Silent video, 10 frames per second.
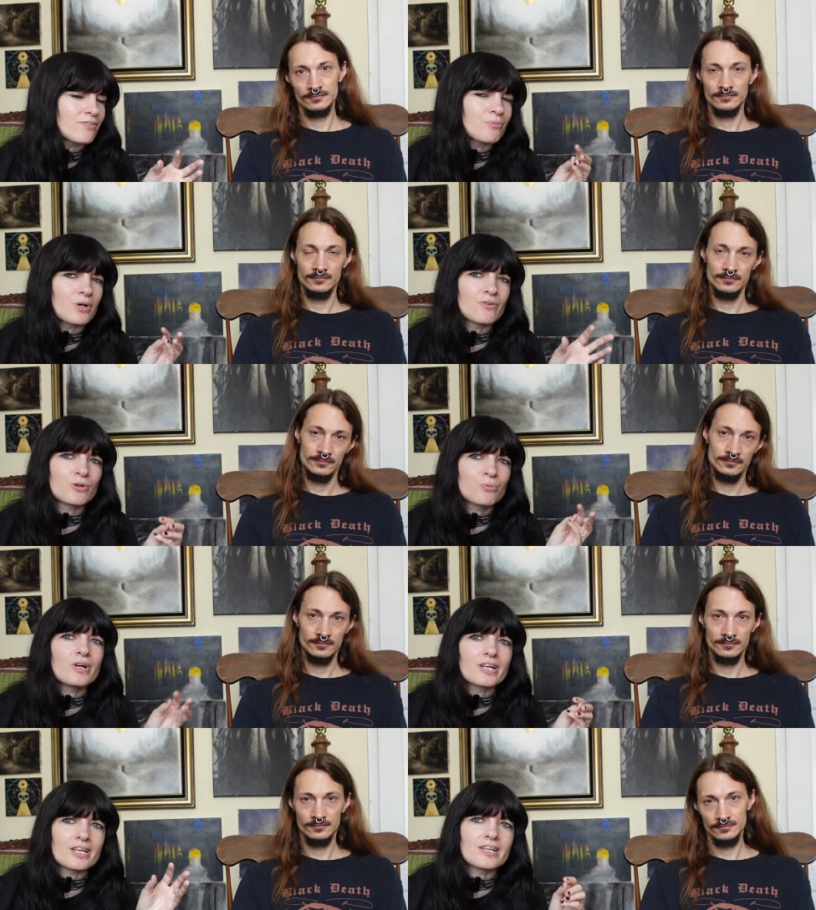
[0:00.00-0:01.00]
Speaker 1: if I'm comfortable.
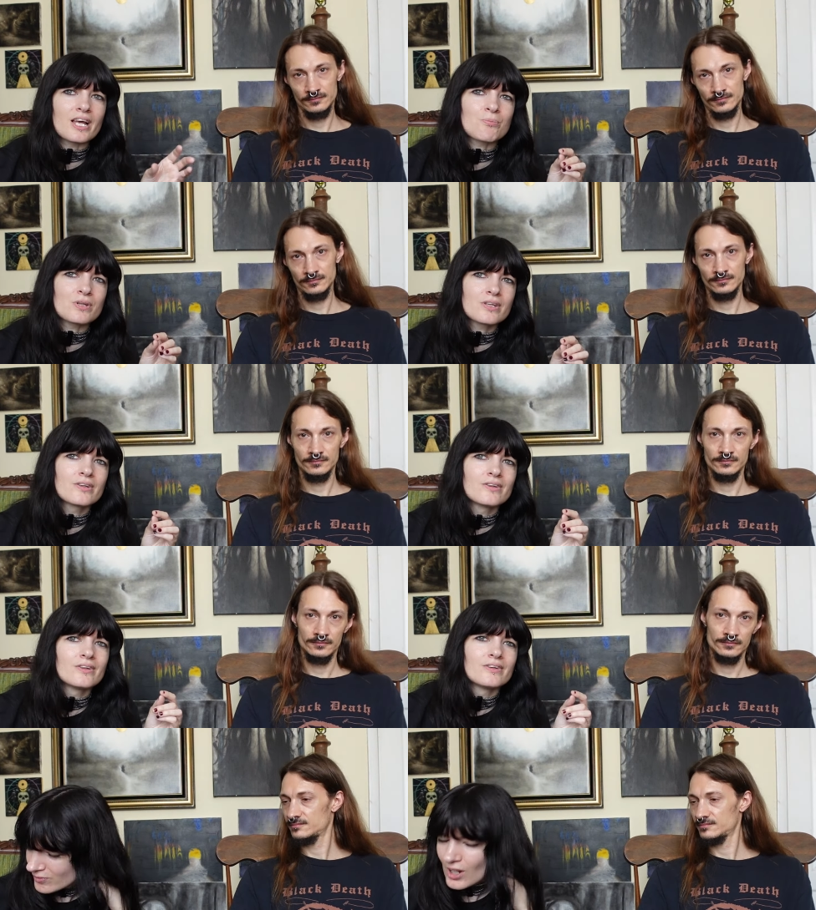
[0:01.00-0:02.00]
I get yappy.
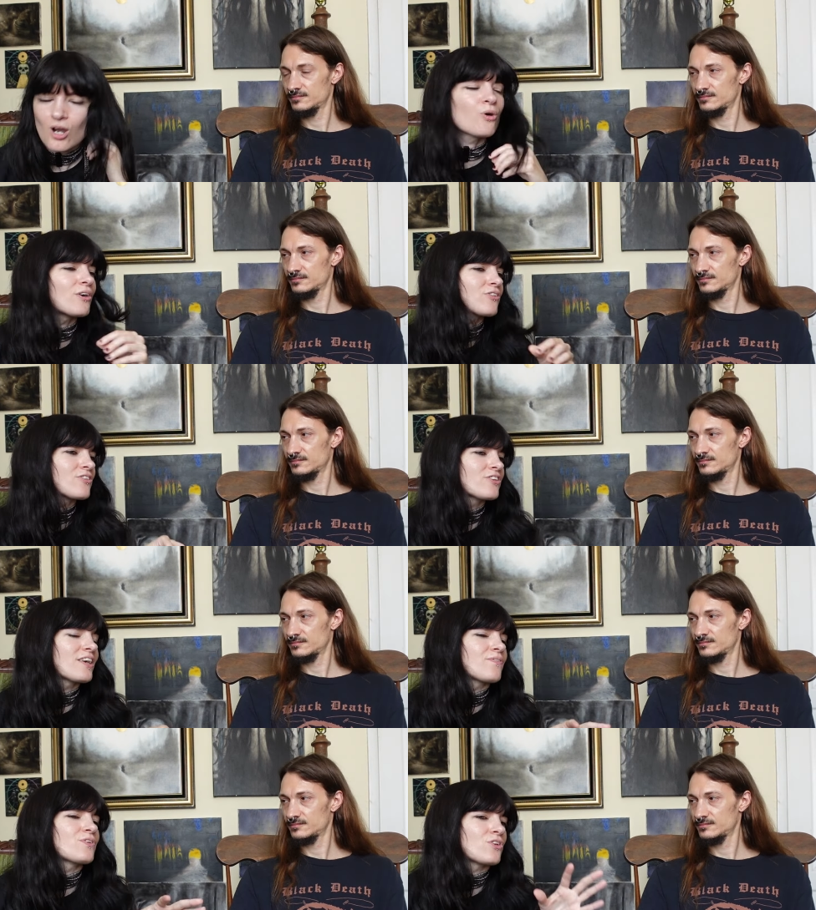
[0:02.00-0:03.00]
Oh, I was gonna say
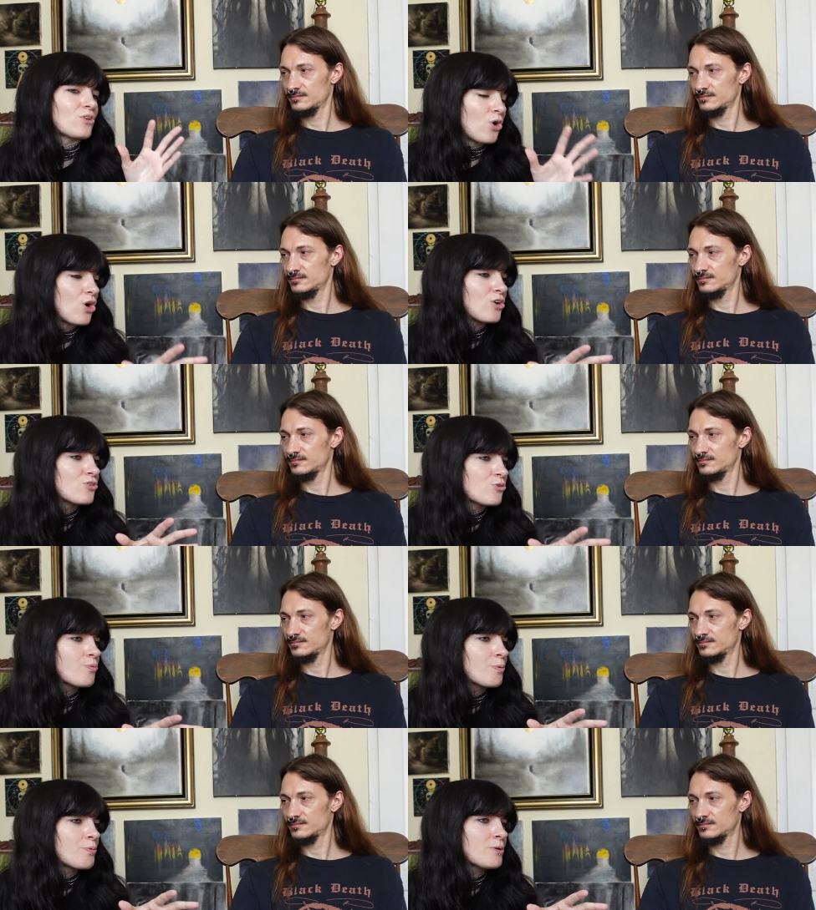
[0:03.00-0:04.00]
if there's a large
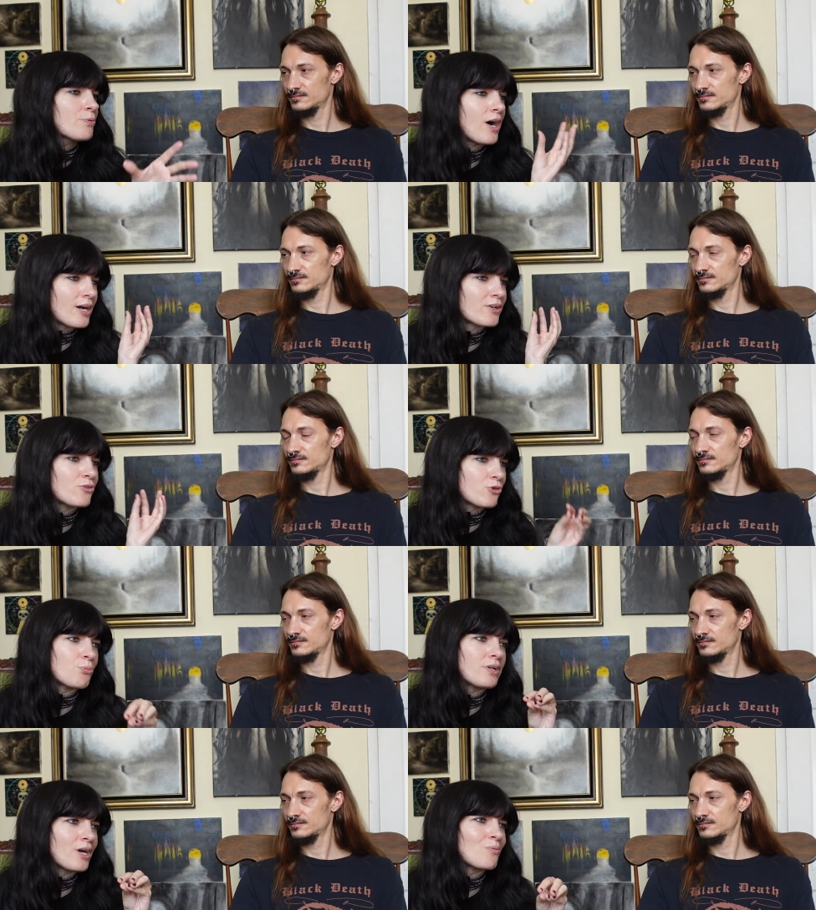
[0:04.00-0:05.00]
group of people, I do
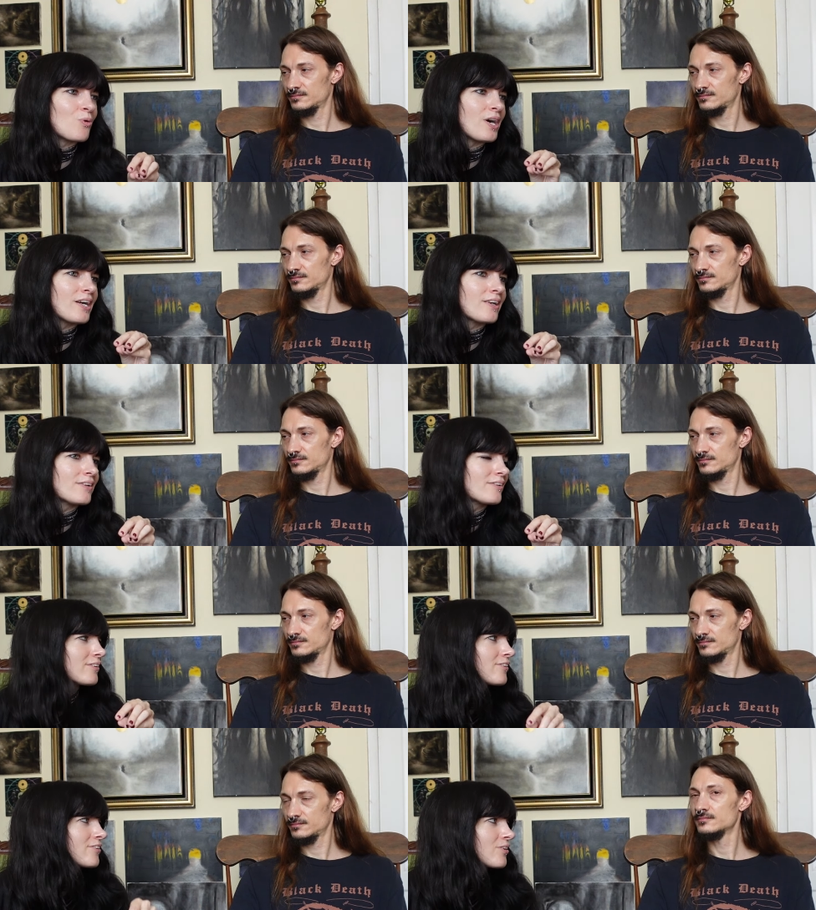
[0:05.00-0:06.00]
become quiet
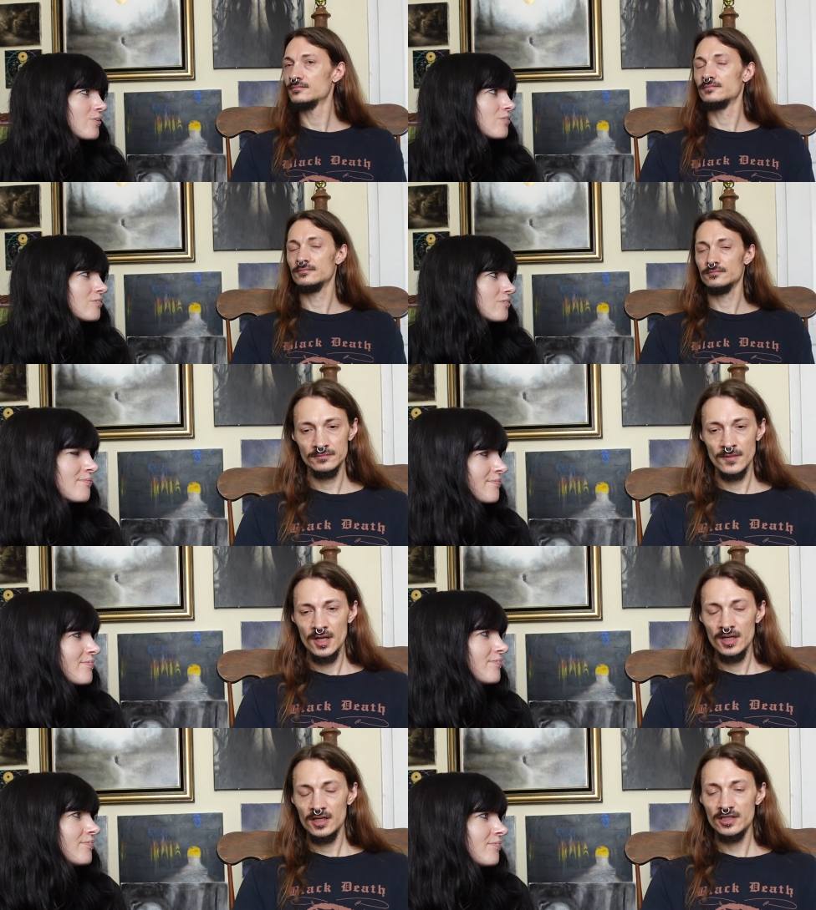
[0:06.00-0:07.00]
Speaker 2: still.
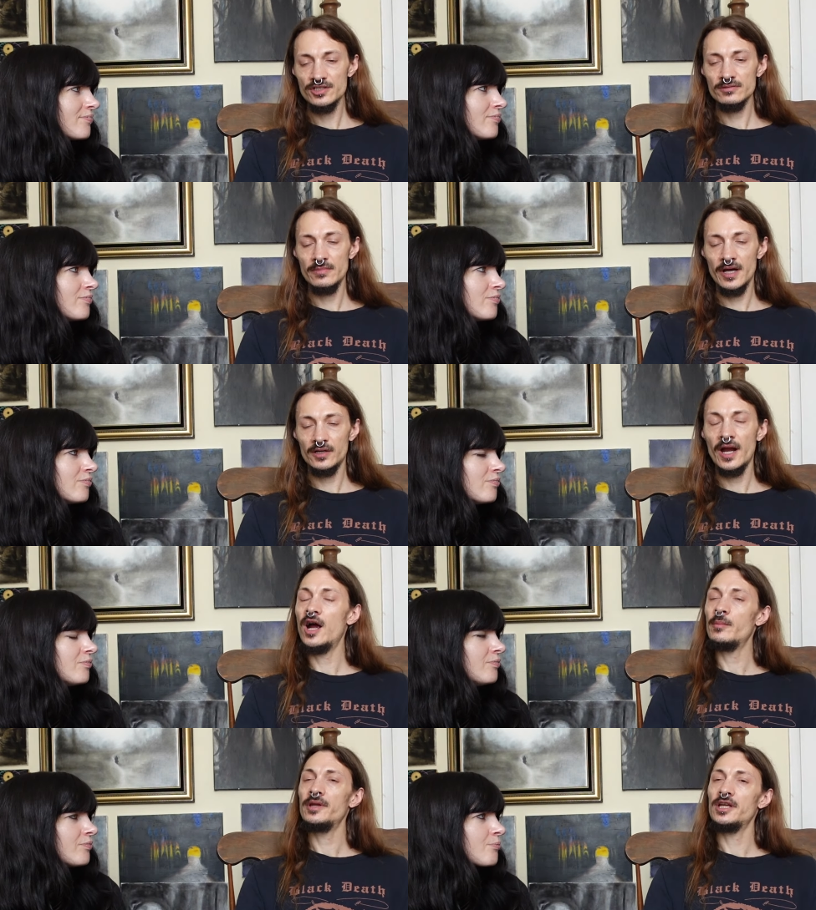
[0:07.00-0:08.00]
It doesn't matter
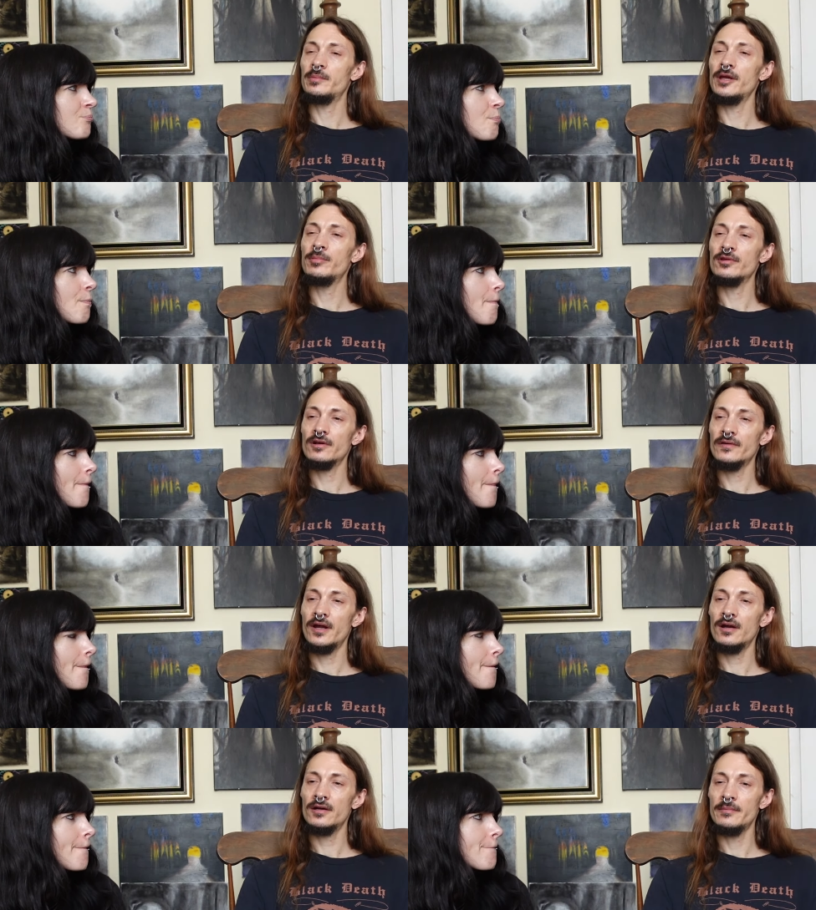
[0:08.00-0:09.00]
how many people are
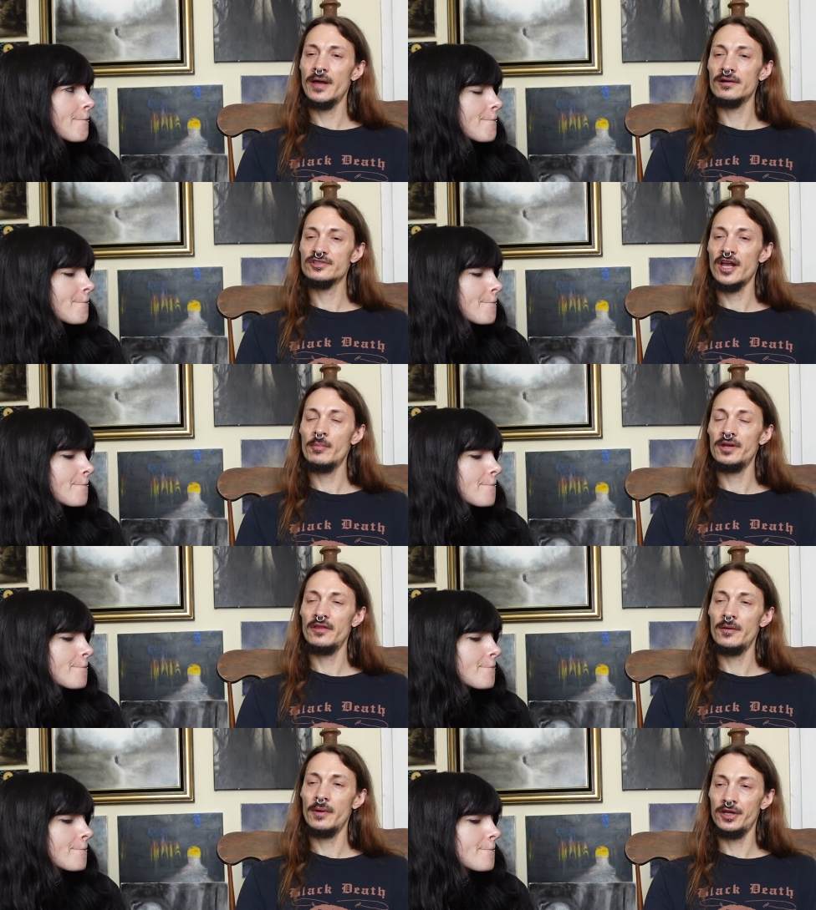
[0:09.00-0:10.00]
there, it matters how many of
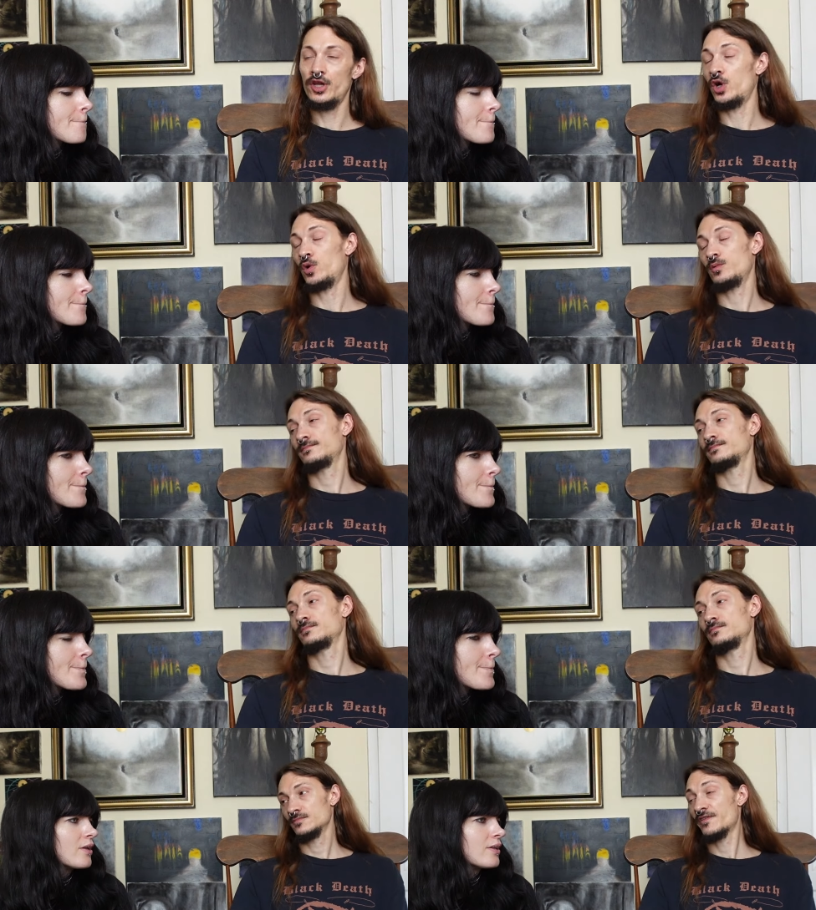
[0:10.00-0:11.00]
them I know.
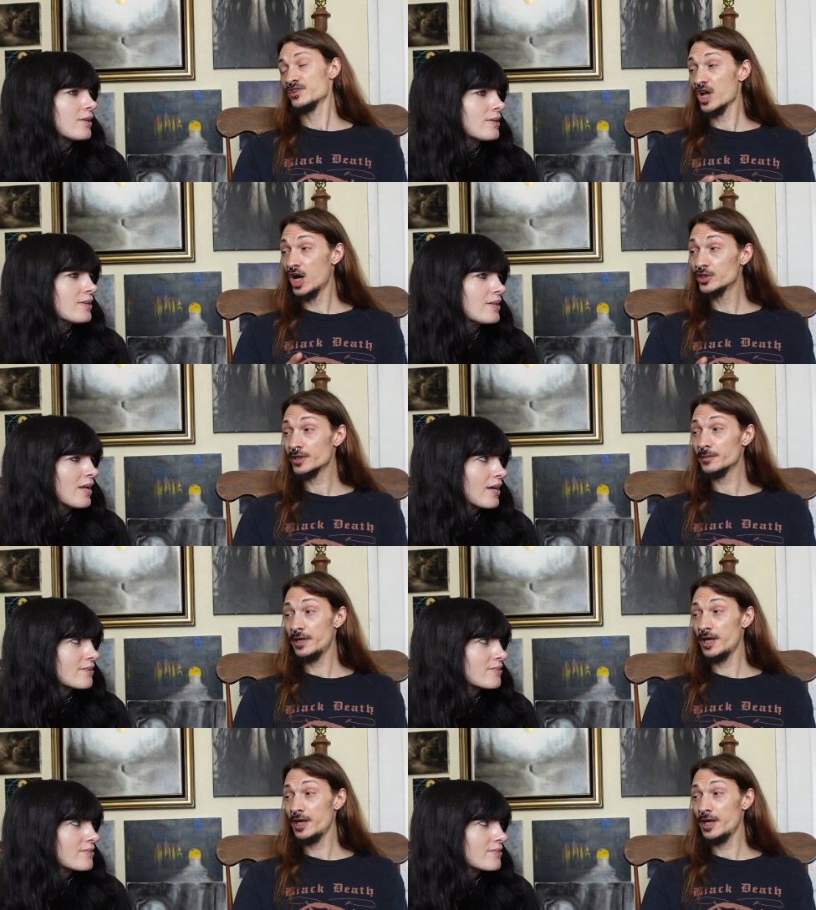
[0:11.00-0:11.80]
If there's a hundred yes.